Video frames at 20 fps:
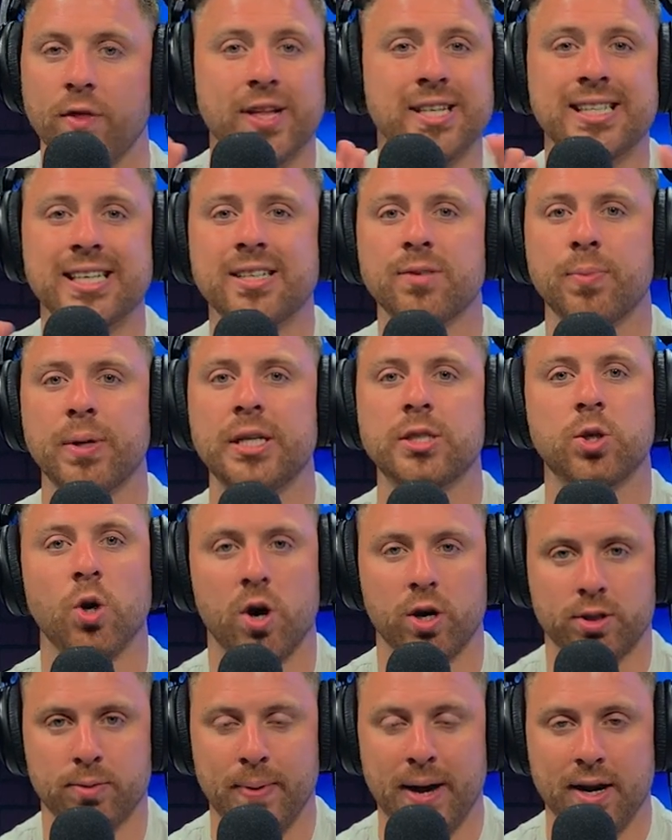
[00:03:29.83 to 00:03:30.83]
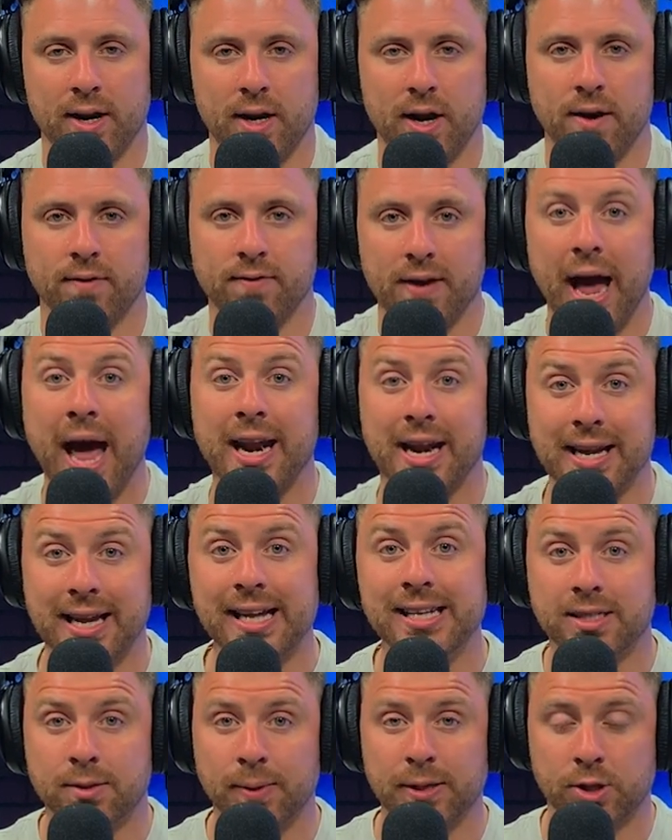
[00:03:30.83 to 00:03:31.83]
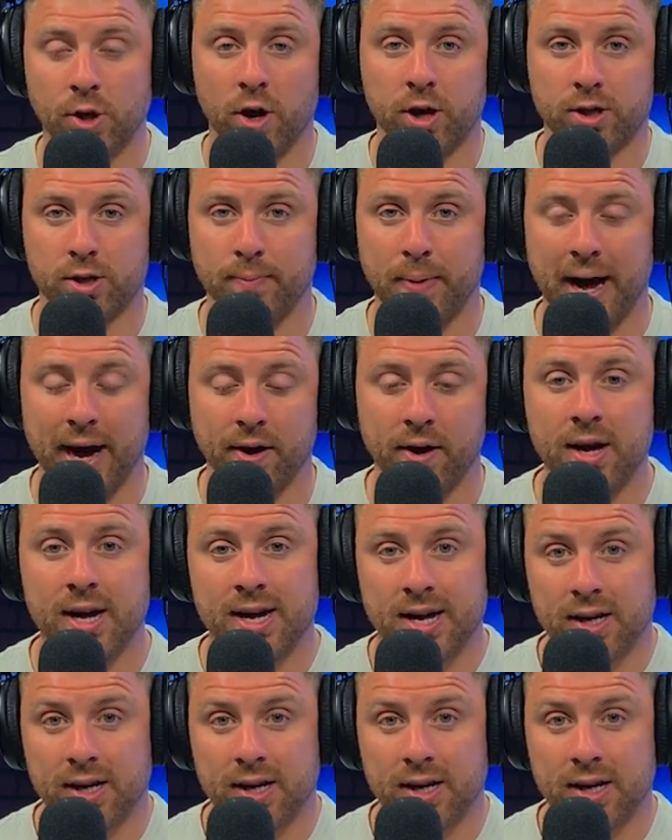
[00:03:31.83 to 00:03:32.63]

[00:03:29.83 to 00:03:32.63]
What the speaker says: This isn't being talked about enough, and it needs to be talked about